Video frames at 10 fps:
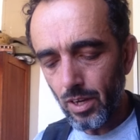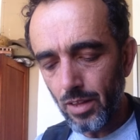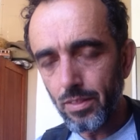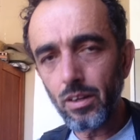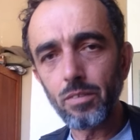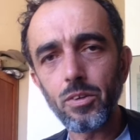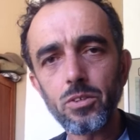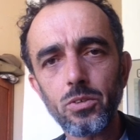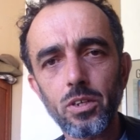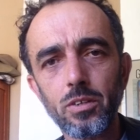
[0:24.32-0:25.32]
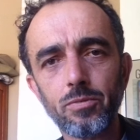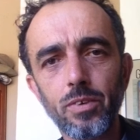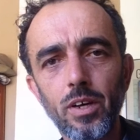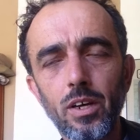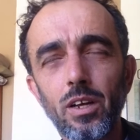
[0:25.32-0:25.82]
think if you sort of
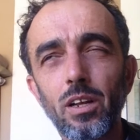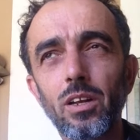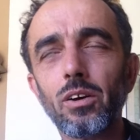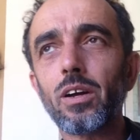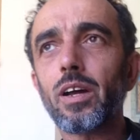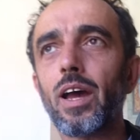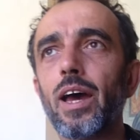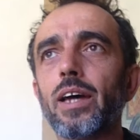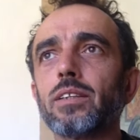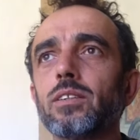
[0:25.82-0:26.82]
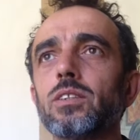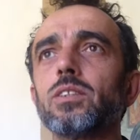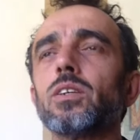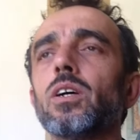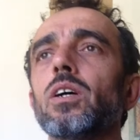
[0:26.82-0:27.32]
look
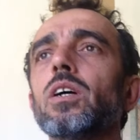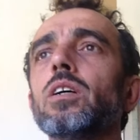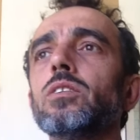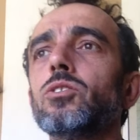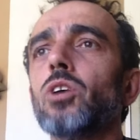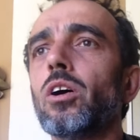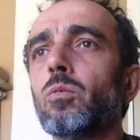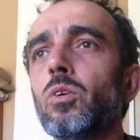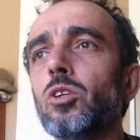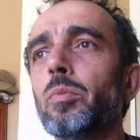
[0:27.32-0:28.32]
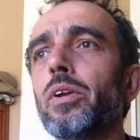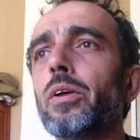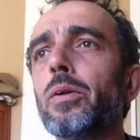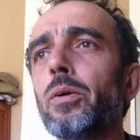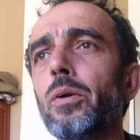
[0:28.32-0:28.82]
at John Woolman
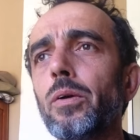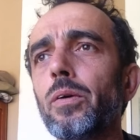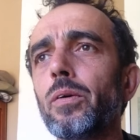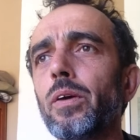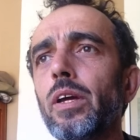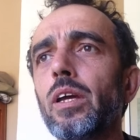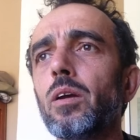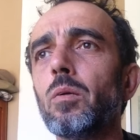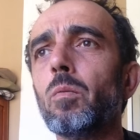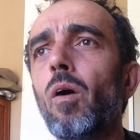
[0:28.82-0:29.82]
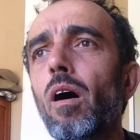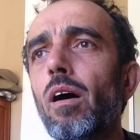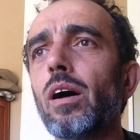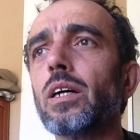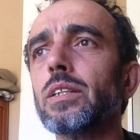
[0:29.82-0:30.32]
and who he
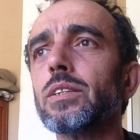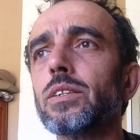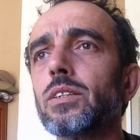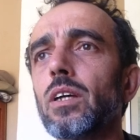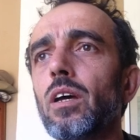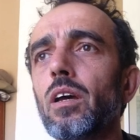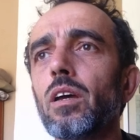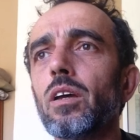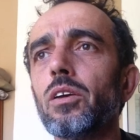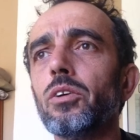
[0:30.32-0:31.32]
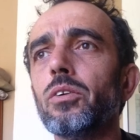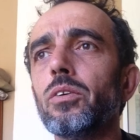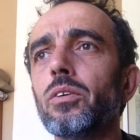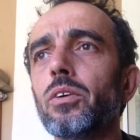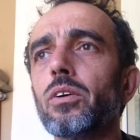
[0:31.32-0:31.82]
was,
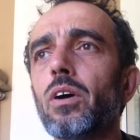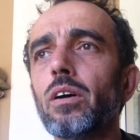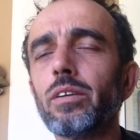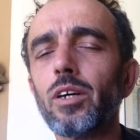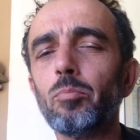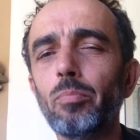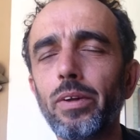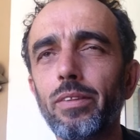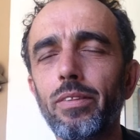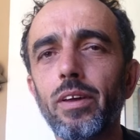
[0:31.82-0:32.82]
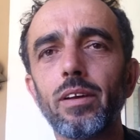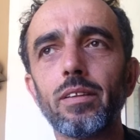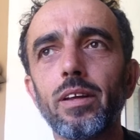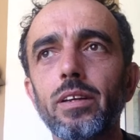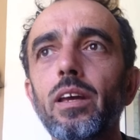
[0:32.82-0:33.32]
you can't help but
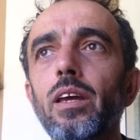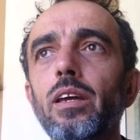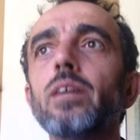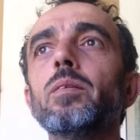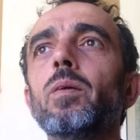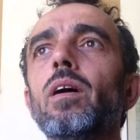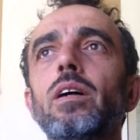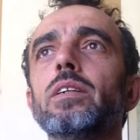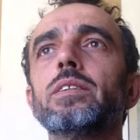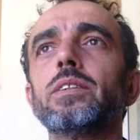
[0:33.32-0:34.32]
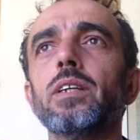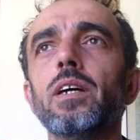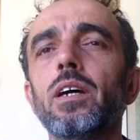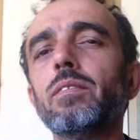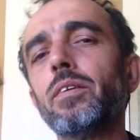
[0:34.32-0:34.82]
think that he was
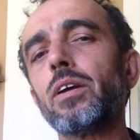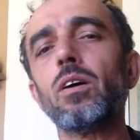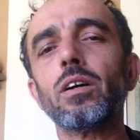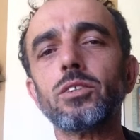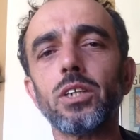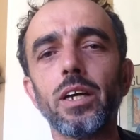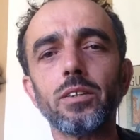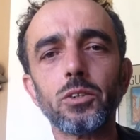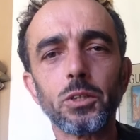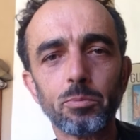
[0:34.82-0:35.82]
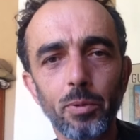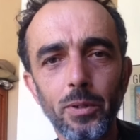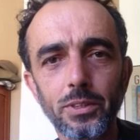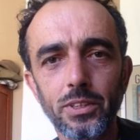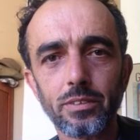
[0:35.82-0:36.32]
a very conscientious
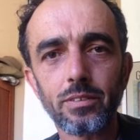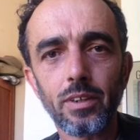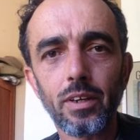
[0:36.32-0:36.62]
person,